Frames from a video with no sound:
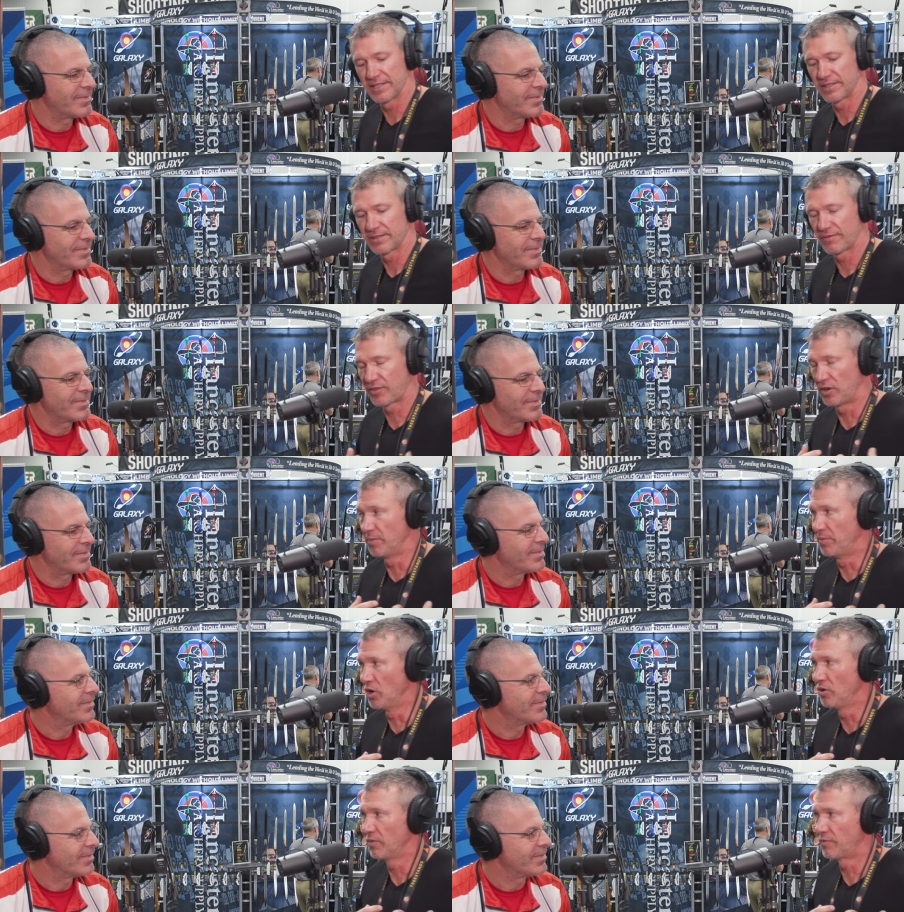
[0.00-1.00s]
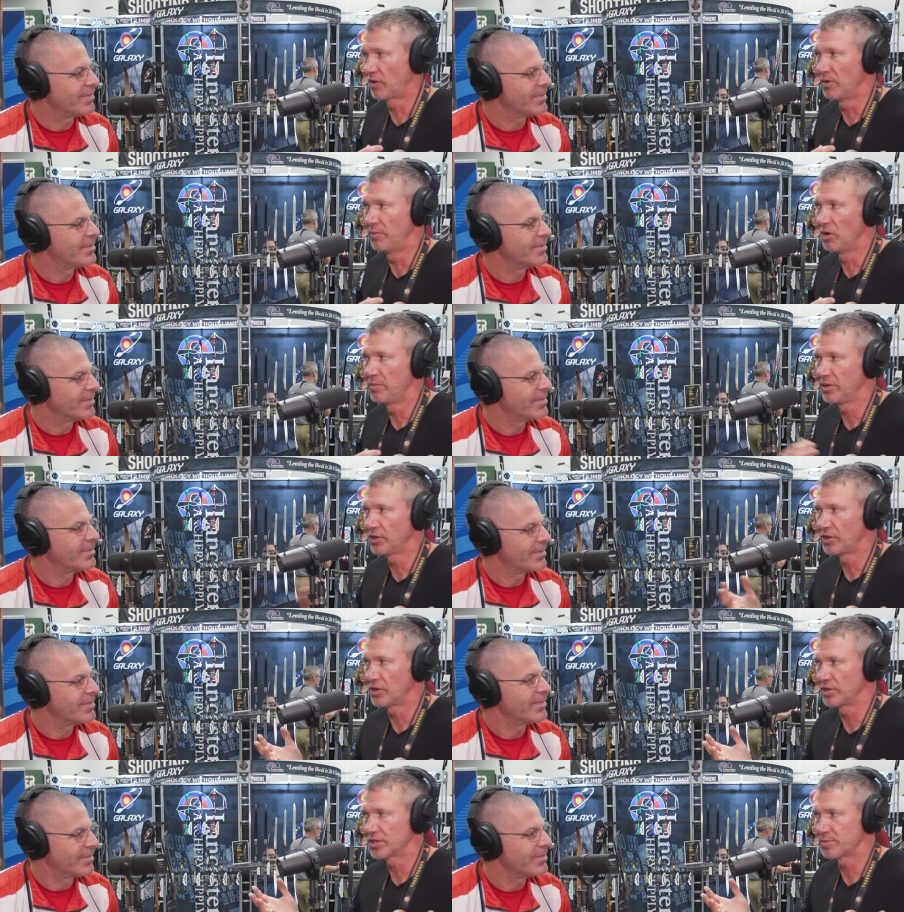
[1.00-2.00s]
Speaker 1: is for a bow, for a bow
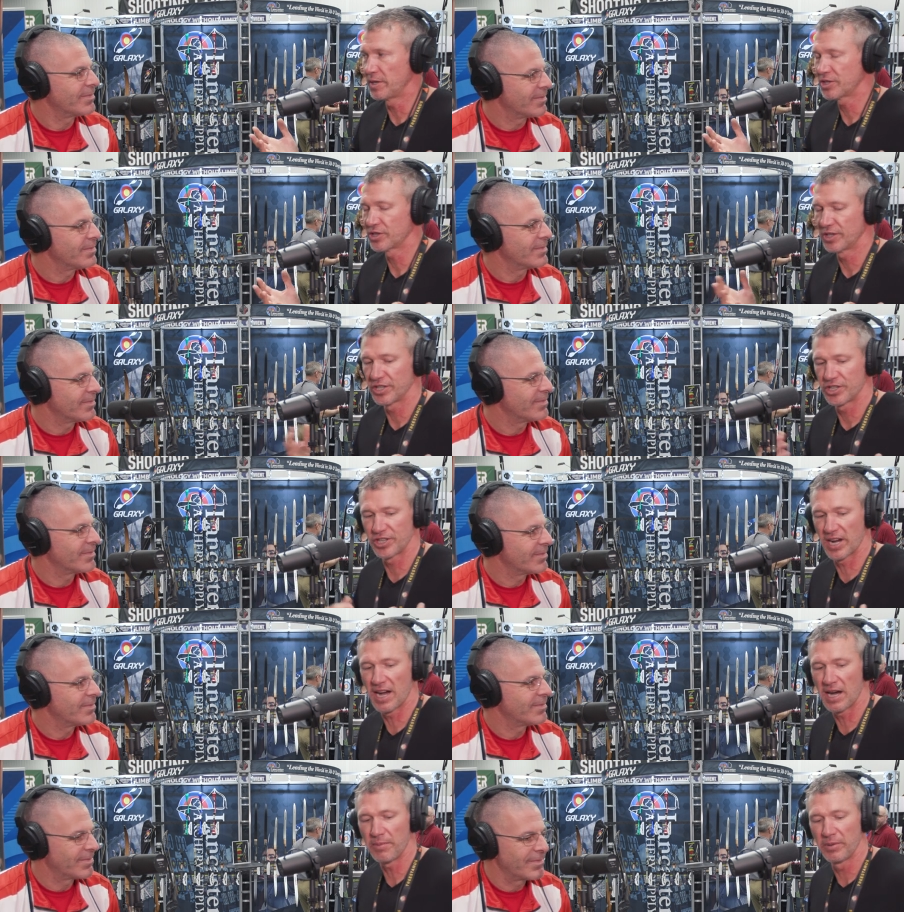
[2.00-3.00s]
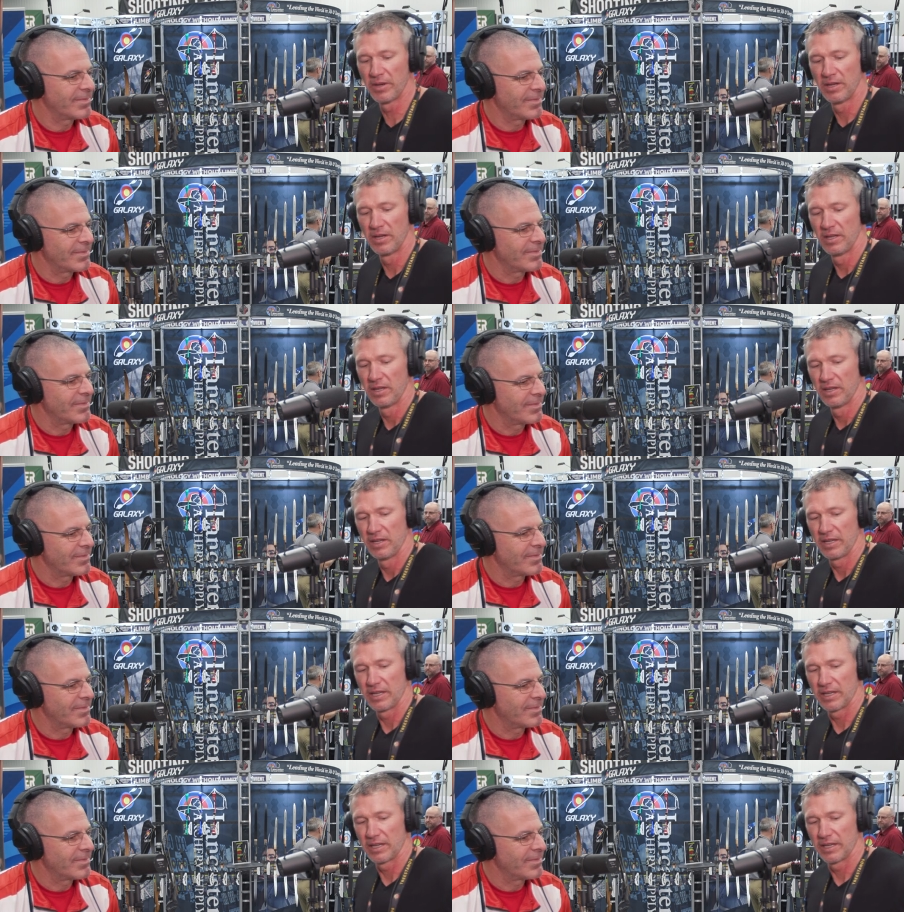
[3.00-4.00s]
builder or especially a shop,
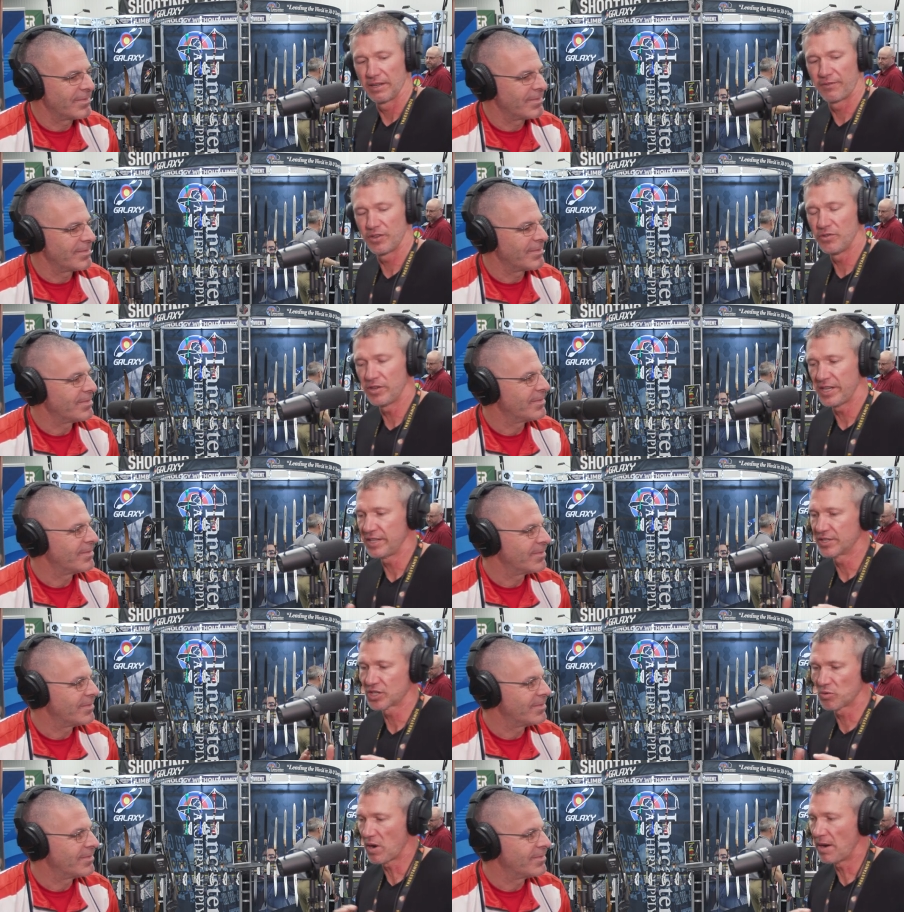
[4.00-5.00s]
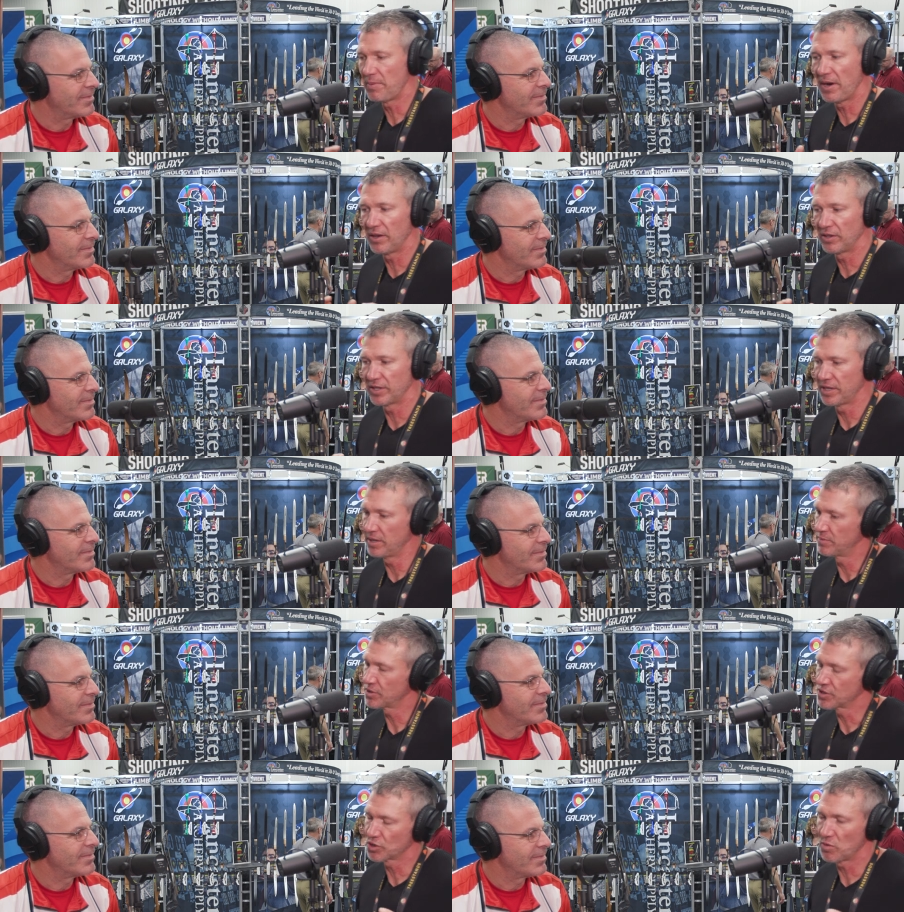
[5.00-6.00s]
if you need to swap out
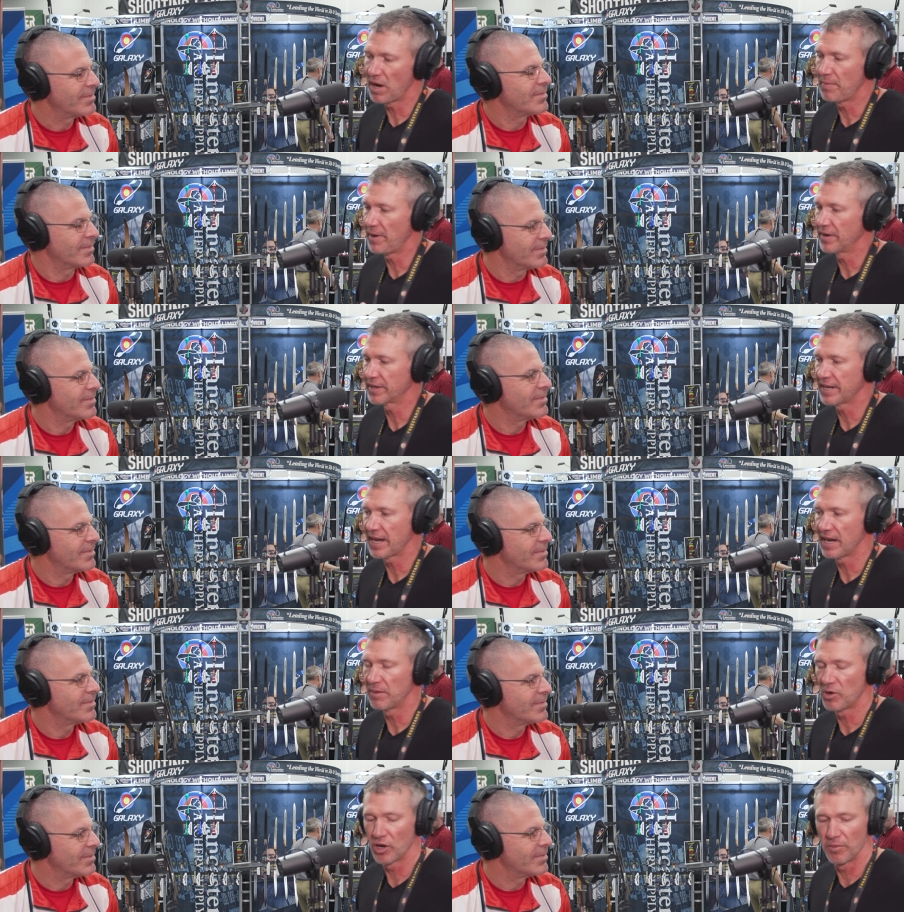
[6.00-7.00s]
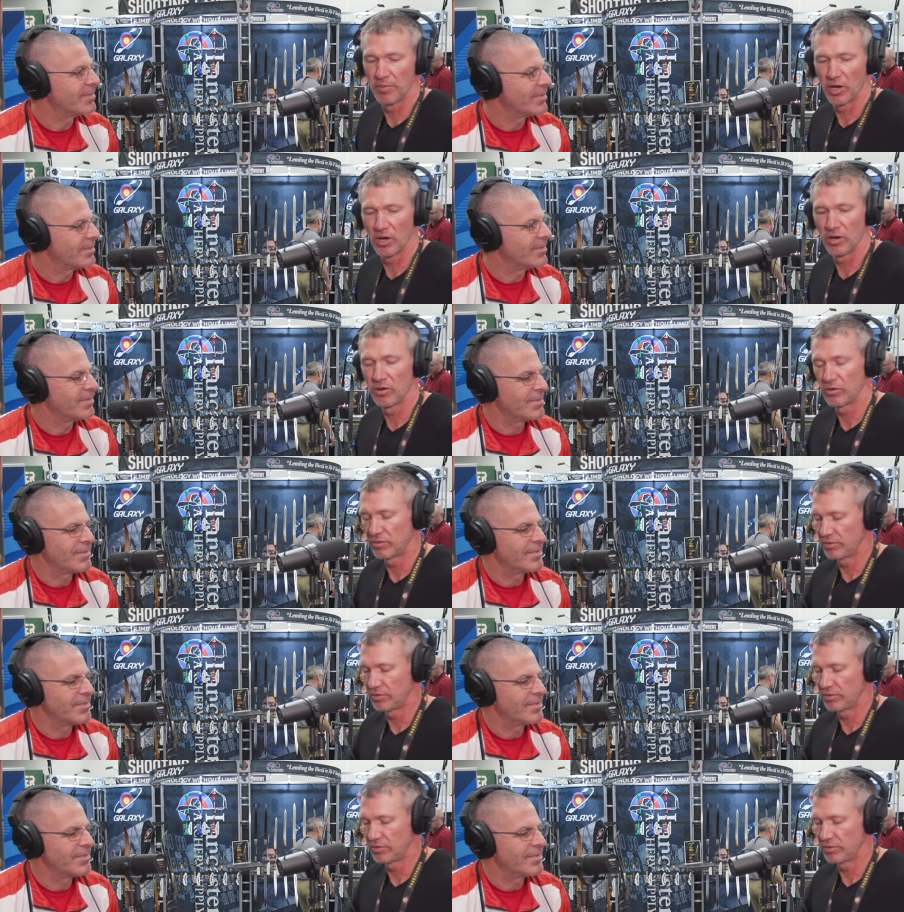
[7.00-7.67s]
limbs or swap out a cam on a bow,